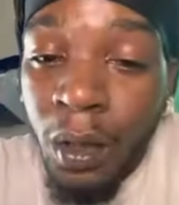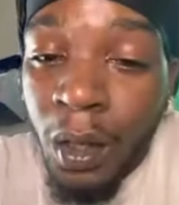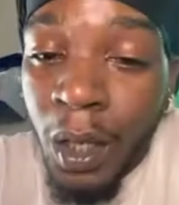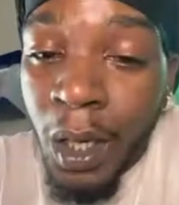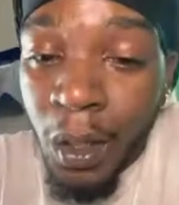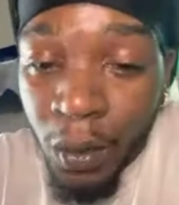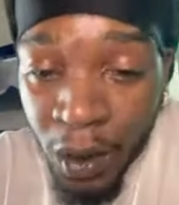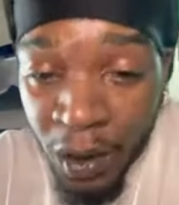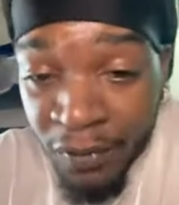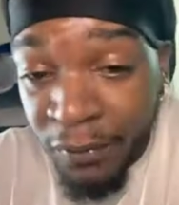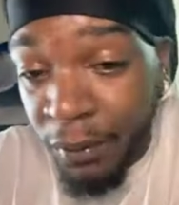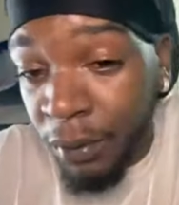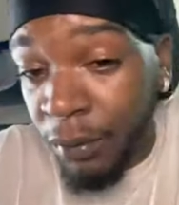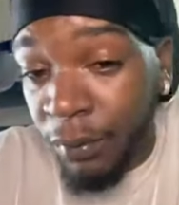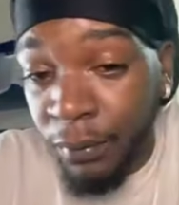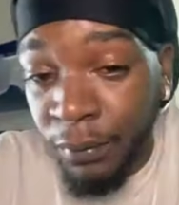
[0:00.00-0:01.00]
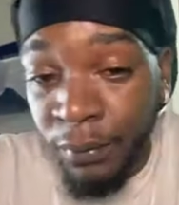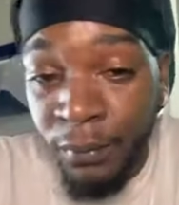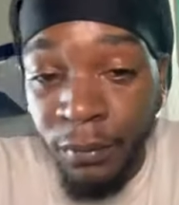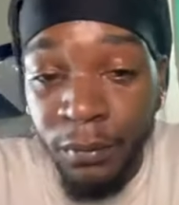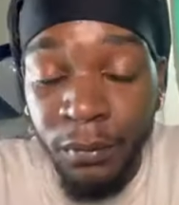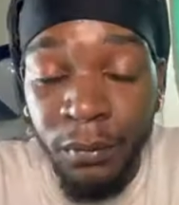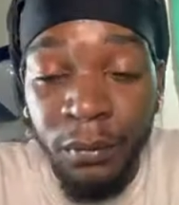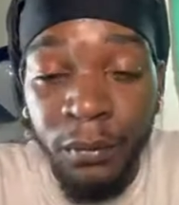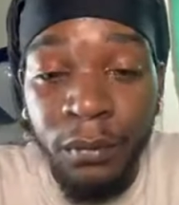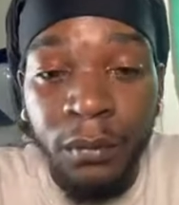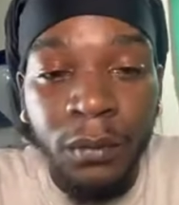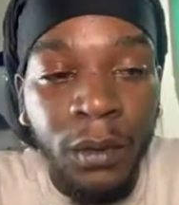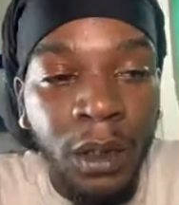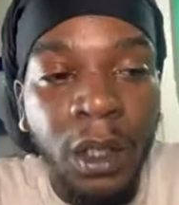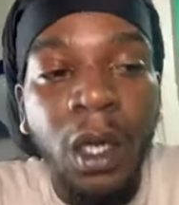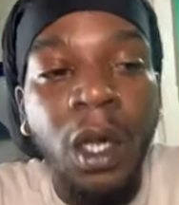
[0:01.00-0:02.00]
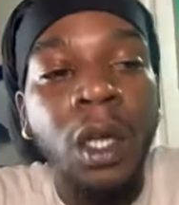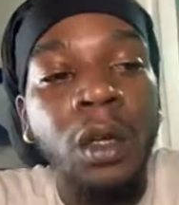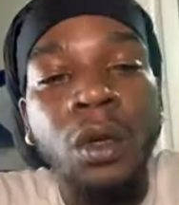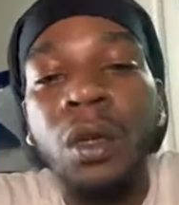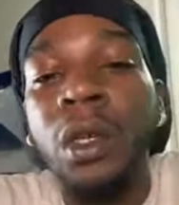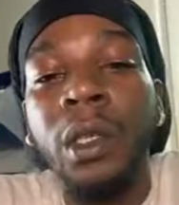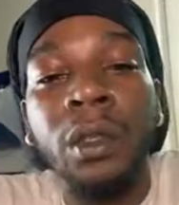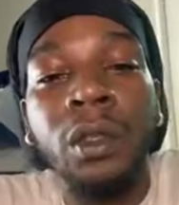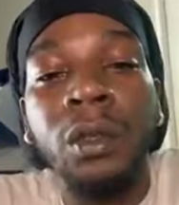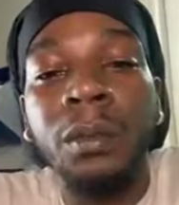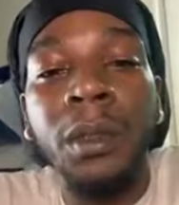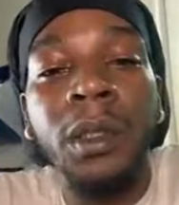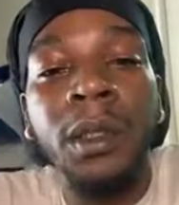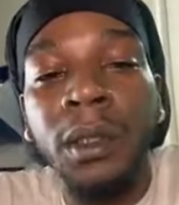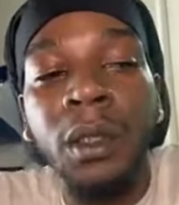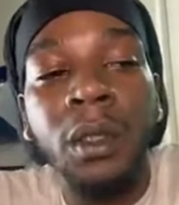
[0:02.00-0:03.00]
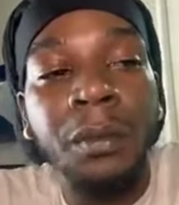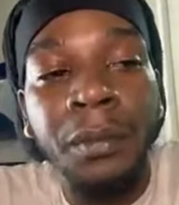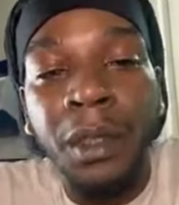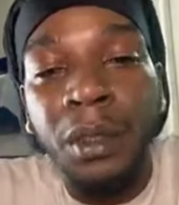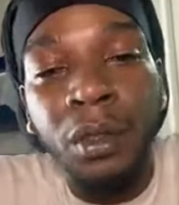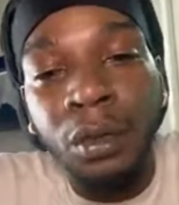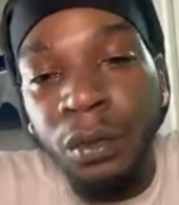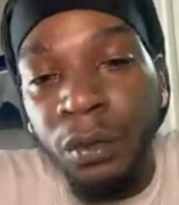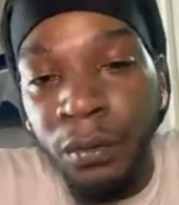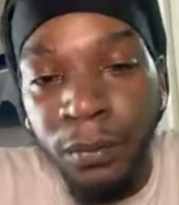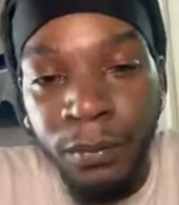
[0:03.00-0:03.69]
However, there are going to be some that do.